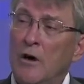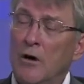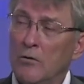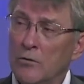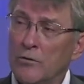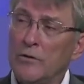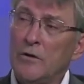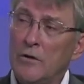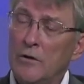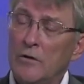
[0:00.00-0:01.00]
our own
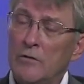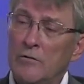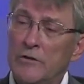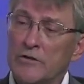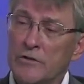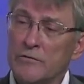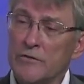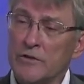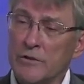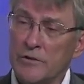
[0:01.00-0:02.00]
research
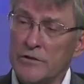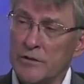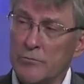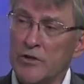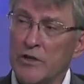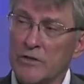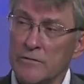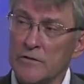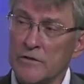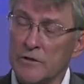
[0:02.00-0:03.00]
facilities and production
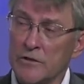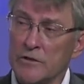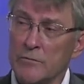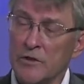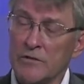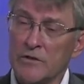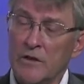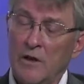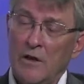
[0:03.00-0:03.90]
facilities, because